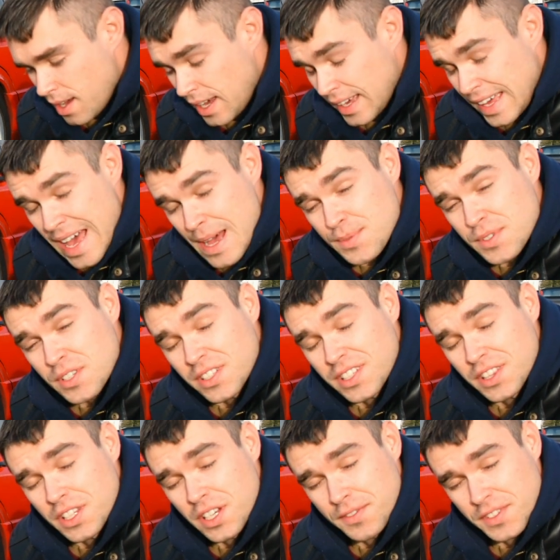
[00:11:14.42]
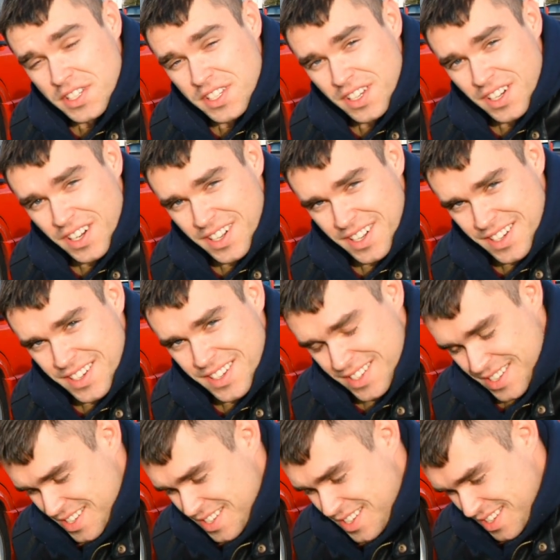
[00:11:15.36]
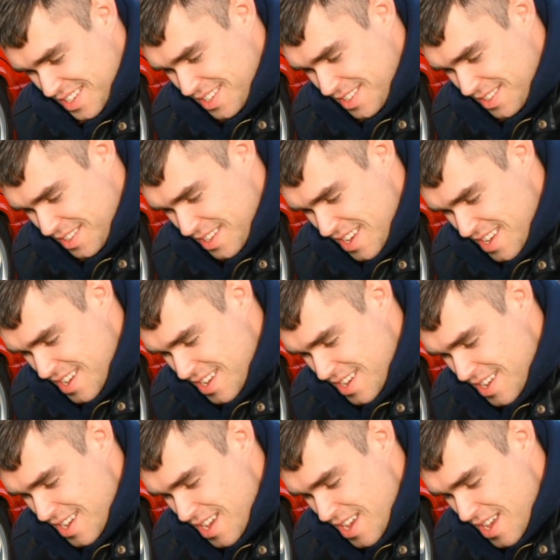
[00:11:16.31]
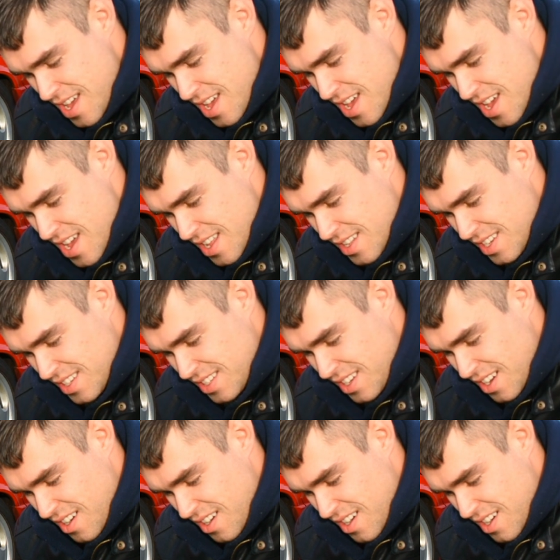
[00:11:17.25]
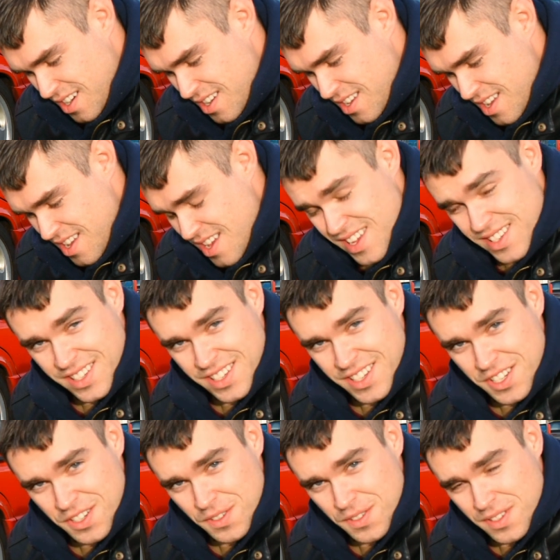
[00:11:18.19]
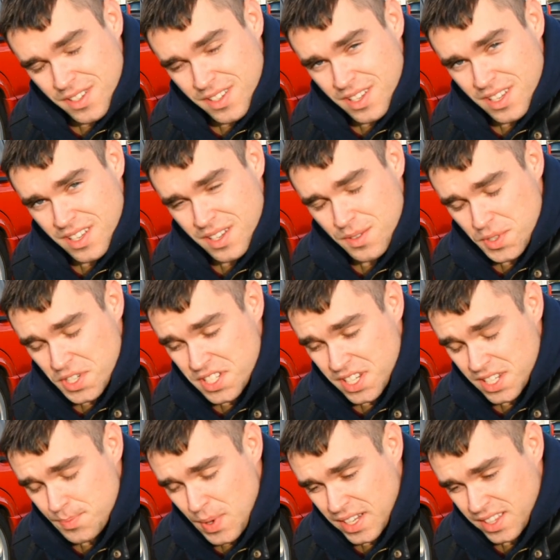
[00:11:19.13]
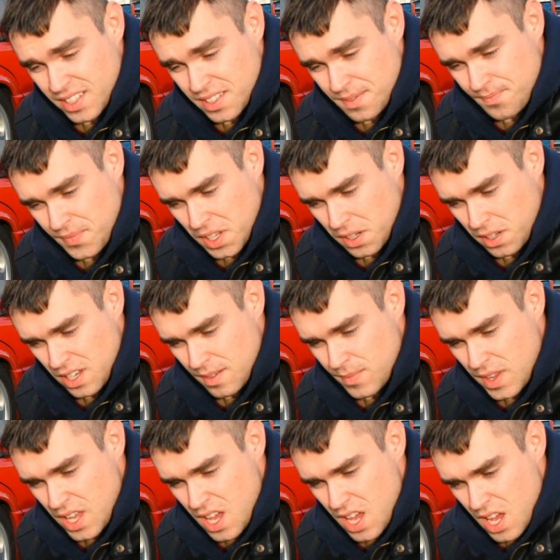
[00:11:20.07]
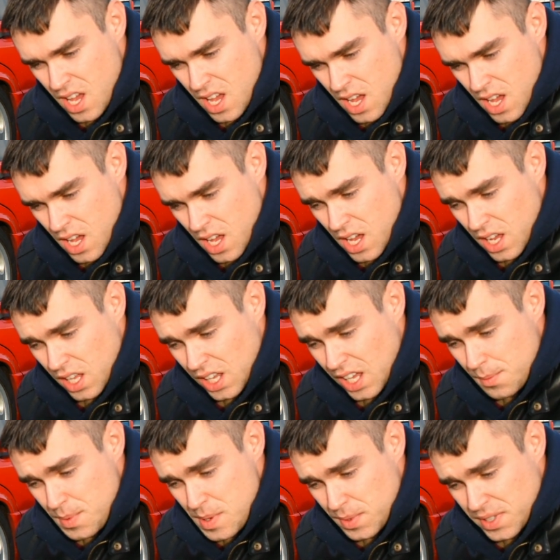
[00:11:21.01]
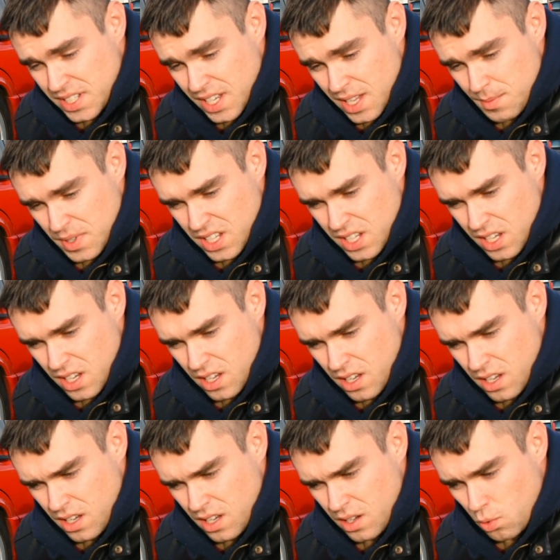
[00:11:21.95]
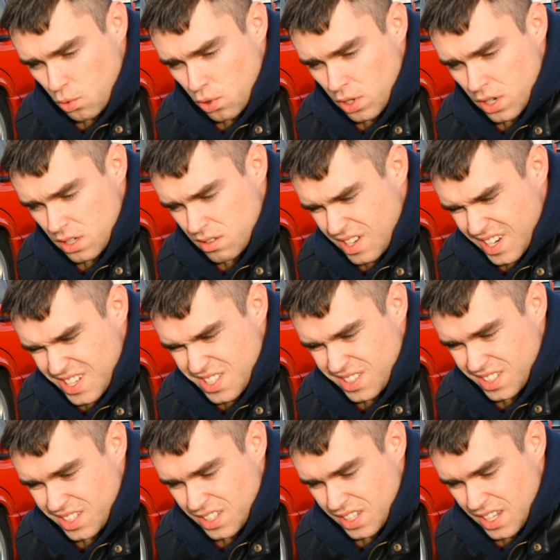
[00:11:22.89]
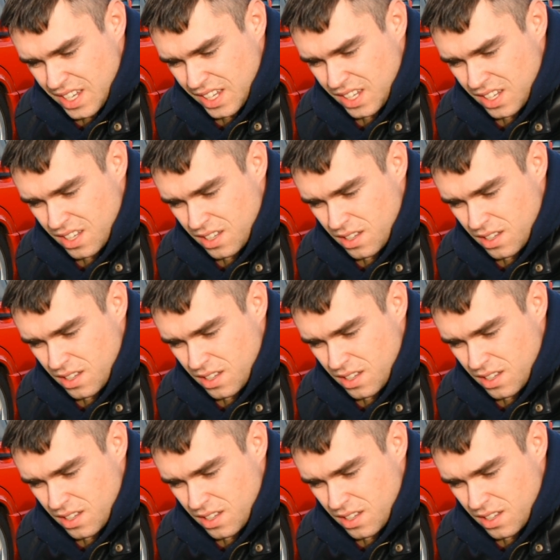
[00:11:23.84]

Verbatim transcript: I absolutely love this car. Okay, This car has issues, which is expected. Okay, A lot of people tell me, uh, or actually like,